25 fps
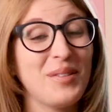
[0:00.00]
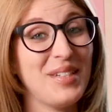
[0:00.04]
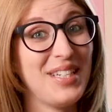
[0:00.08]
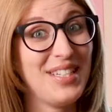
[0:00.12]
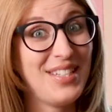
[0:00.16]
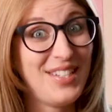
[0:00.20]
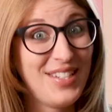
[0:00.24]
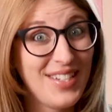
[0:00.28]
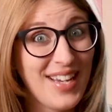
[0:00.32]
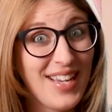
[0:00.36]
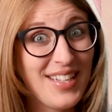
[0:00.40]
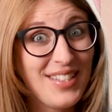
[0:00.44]
We
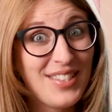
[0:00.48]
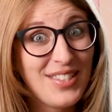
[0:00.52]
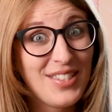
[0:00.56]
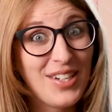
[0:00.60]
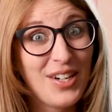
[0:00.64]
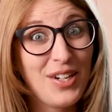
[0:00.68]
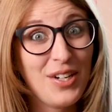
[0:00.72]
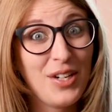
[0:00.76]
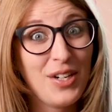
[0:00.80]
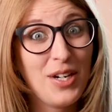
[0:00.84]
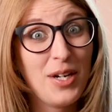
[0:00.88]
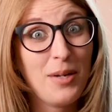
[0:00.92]
just
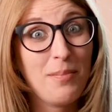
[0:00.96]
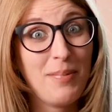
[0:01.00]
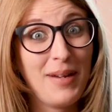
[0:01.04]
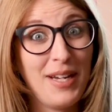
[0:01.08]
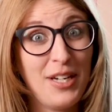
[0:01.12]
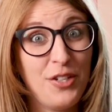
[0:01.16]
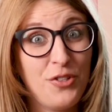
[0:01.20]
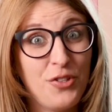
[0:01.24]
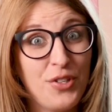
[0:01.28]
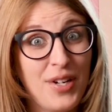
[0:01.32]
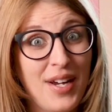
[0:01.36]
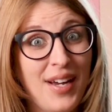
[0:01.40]
started our
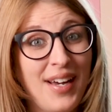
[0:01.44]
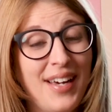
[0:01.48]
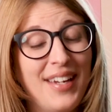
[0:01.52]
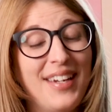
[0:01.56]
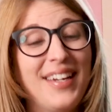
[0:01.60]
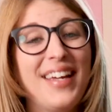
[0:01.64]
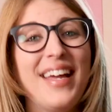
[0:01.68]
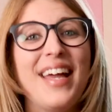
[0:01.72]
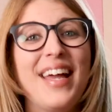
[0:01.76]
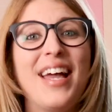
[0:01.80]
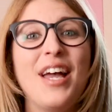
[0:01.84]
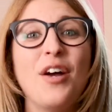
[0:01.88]

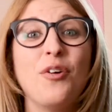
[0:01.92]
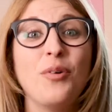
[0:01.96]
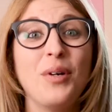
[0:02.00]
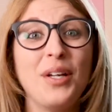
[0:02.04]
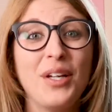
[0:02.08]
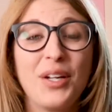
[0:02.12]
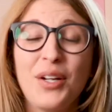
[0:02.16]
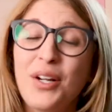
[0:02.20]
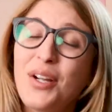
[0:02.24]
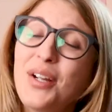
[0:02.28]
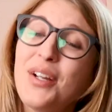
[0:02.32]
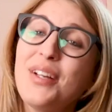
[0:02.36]
Patreon, and
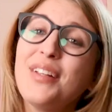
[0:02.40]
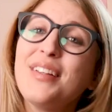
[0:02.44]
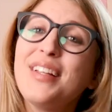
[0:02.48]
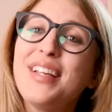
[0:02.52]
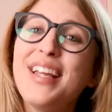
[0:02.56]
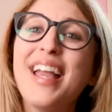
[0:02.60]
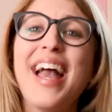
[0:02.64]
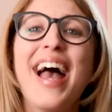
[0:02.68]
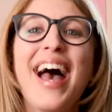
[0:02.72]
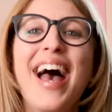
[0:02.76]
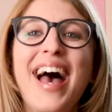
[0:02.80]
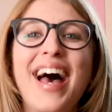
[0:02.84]
we
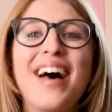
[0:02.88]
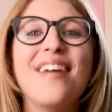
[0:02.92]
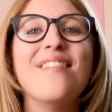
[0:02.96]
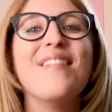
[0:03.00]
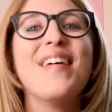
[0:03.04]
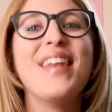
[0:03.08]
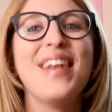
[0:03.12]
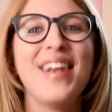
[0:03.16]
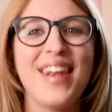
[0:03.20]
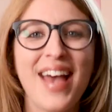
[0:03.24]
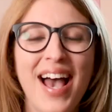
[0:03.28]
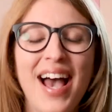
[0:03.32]
currently
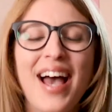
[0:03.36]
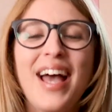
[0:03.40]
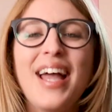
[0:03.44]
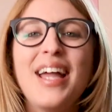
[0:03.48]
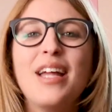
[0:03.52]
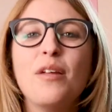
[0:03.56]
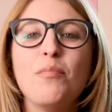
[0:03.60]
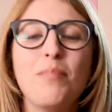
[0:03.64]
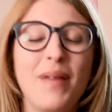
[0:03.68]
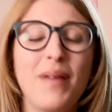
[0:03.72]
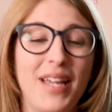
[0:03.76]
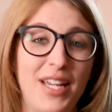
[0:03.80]
have 9